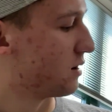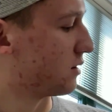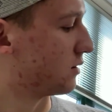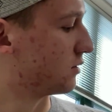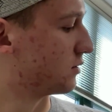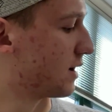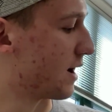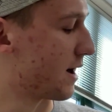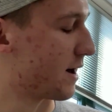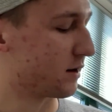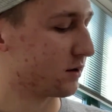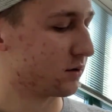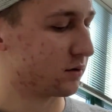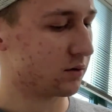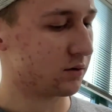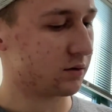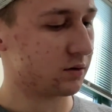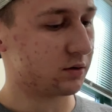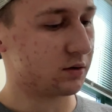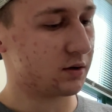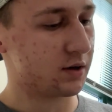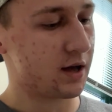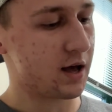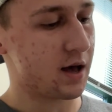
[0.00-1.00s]

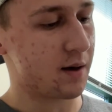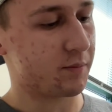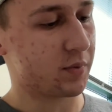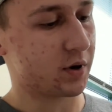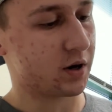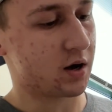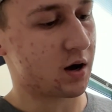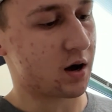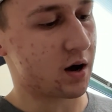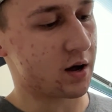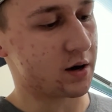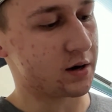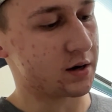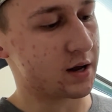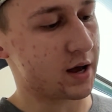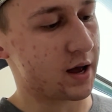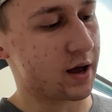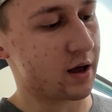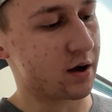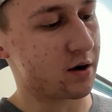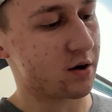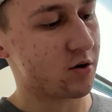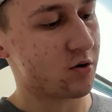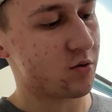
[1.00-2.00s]
lateral
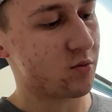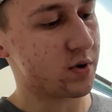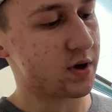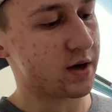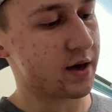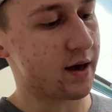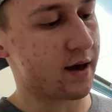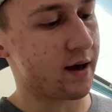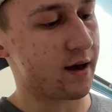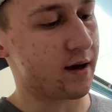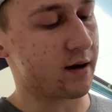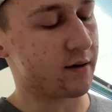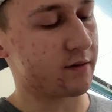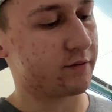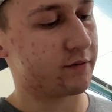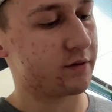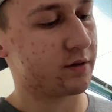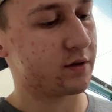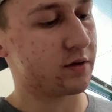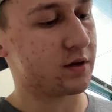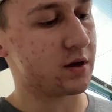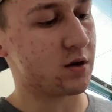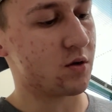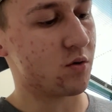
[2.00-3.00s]
epicondyle, we have
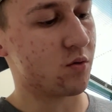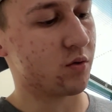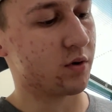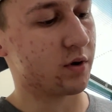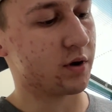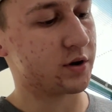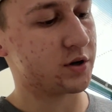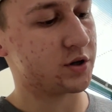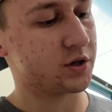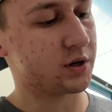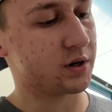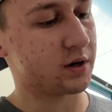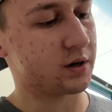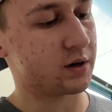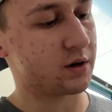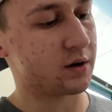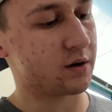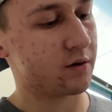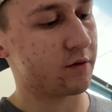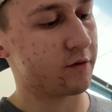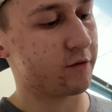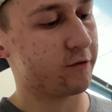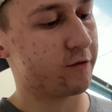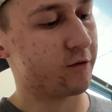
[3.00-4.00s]
the
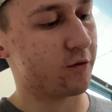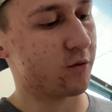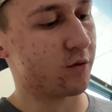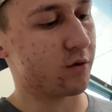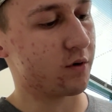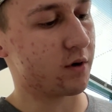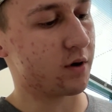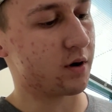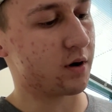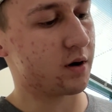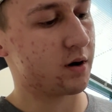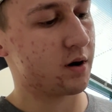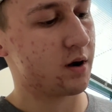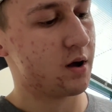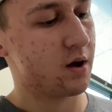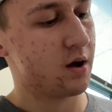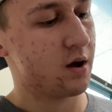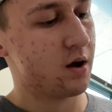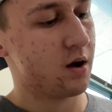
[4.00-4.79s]
origin for